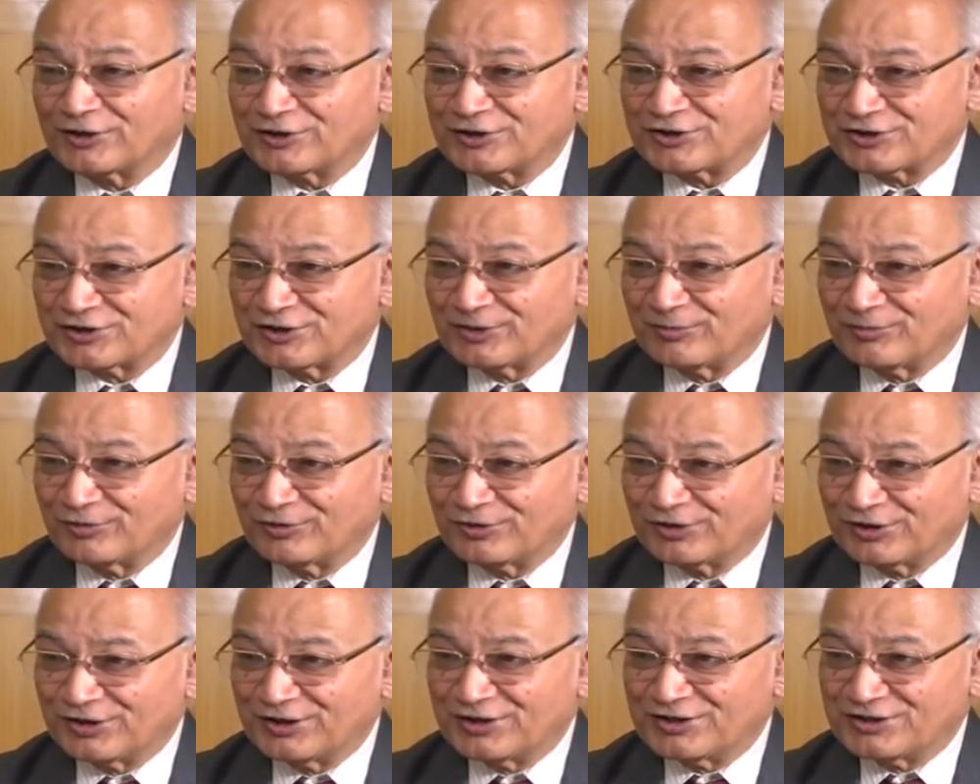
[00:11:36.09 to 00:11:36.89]

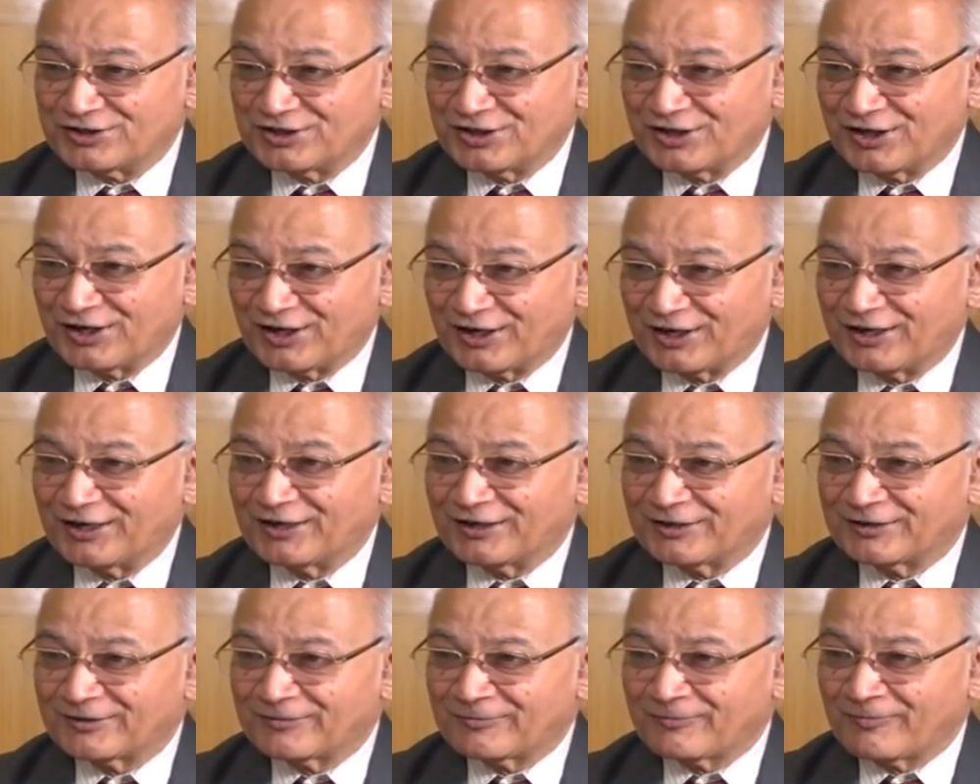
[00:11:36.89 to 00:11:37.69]
Krishnamurti chairing
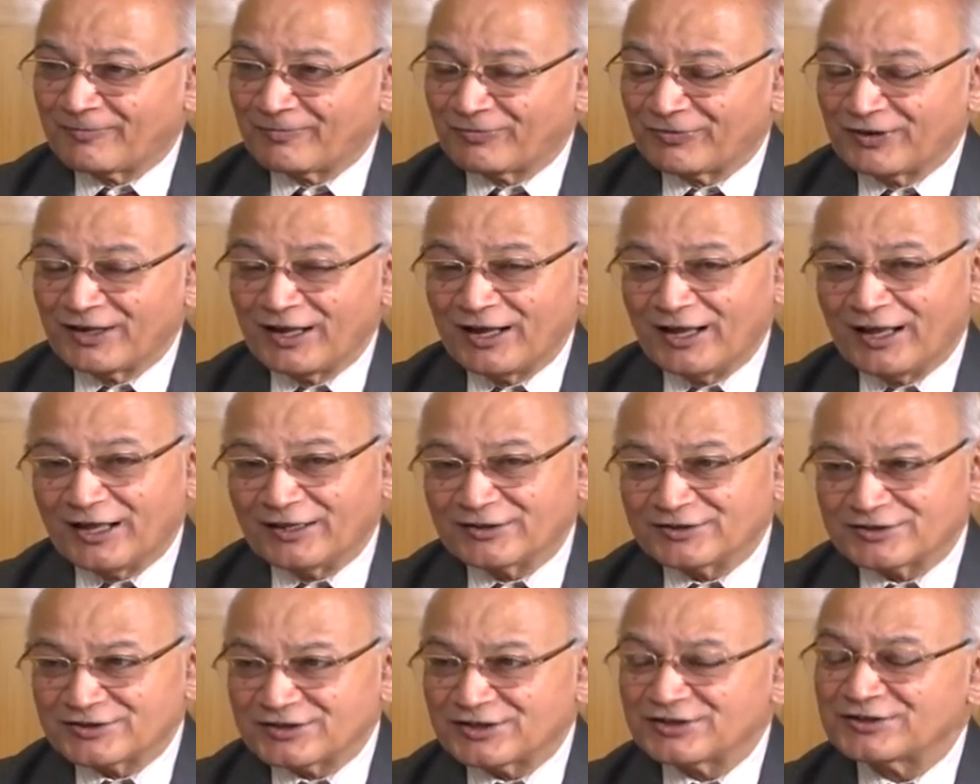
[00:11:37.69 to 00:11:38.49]
it.
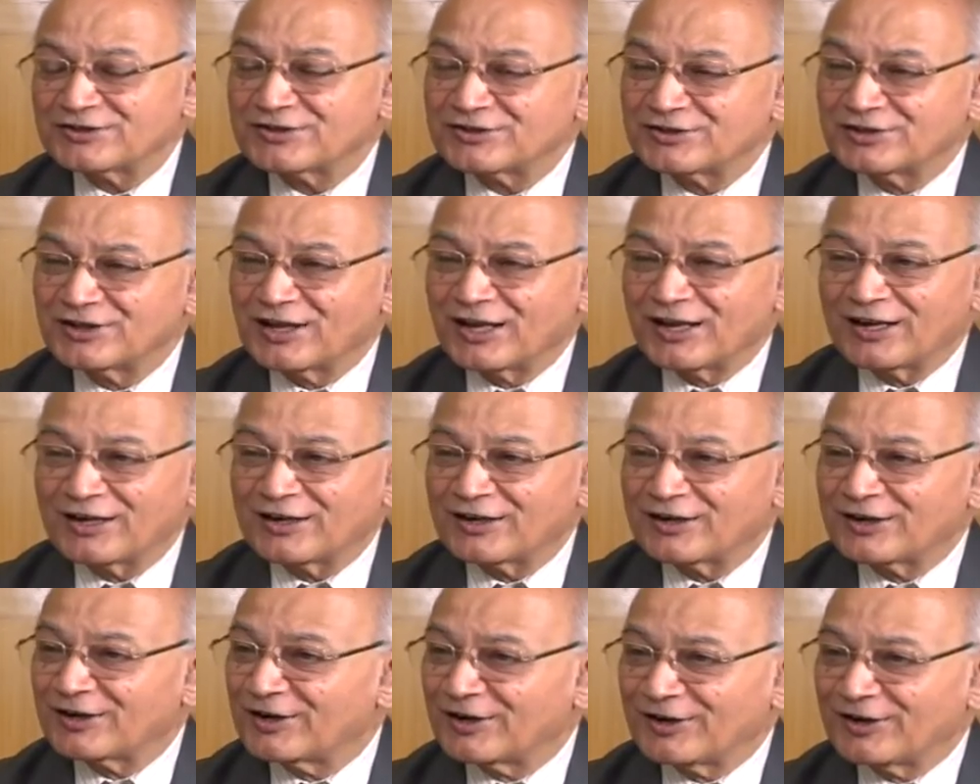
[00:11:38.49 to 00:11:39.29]
And since
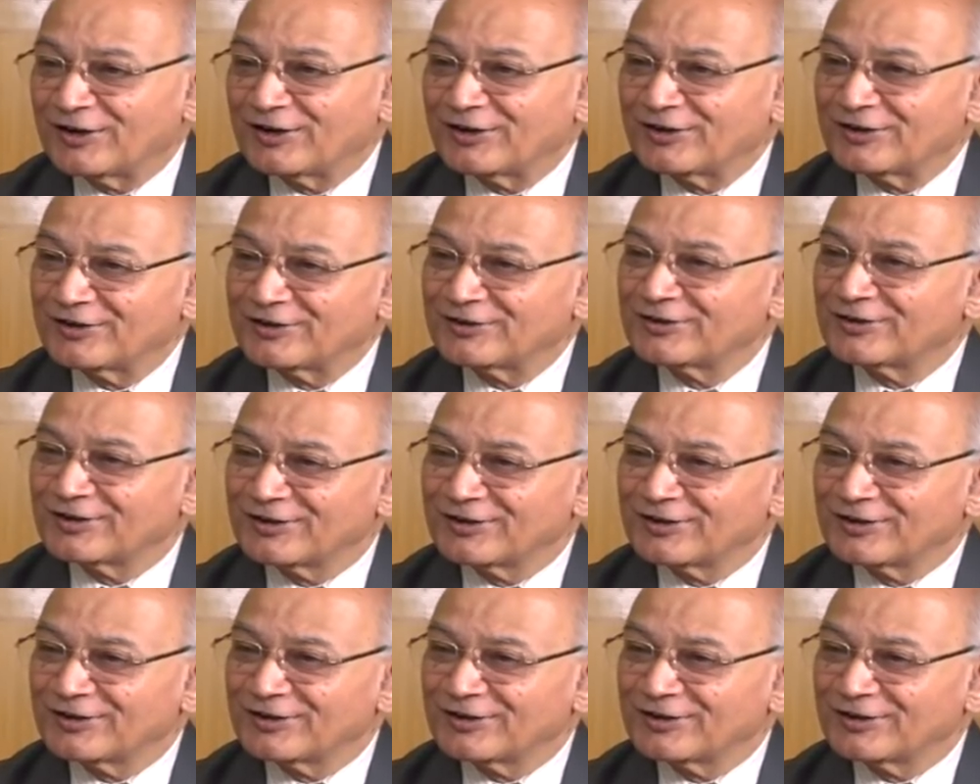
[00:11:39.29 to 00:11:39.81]
then, uh,